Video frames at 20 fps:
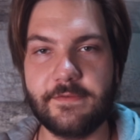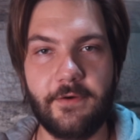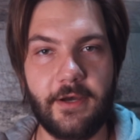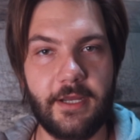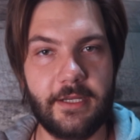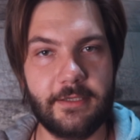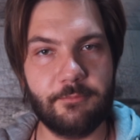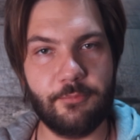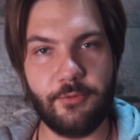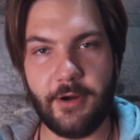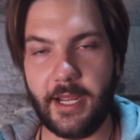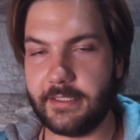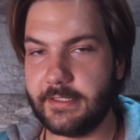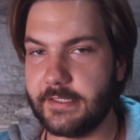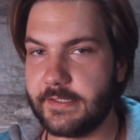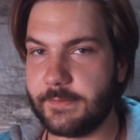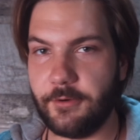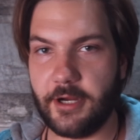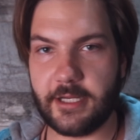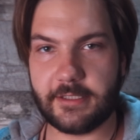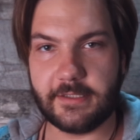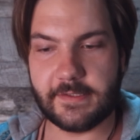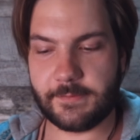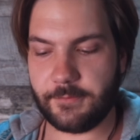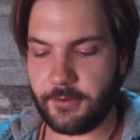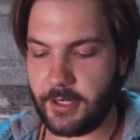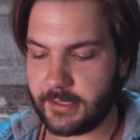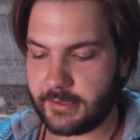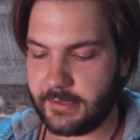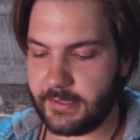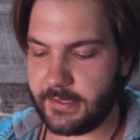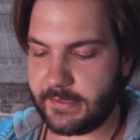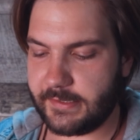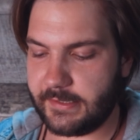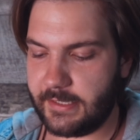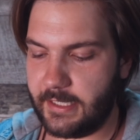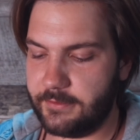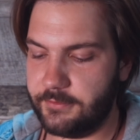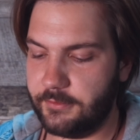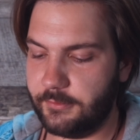fine. Practice,
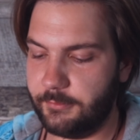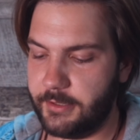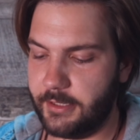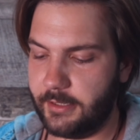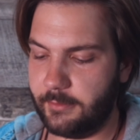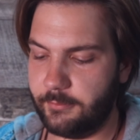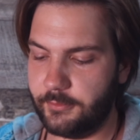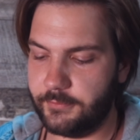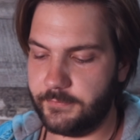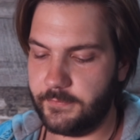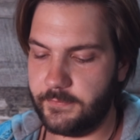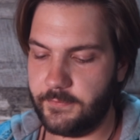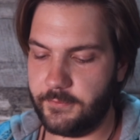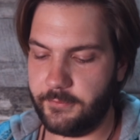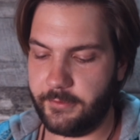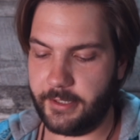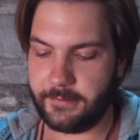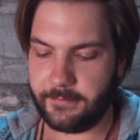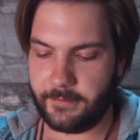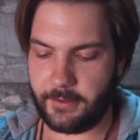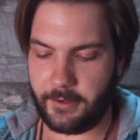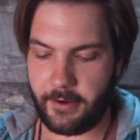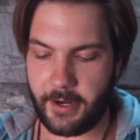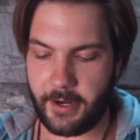and you'll be able to do it. All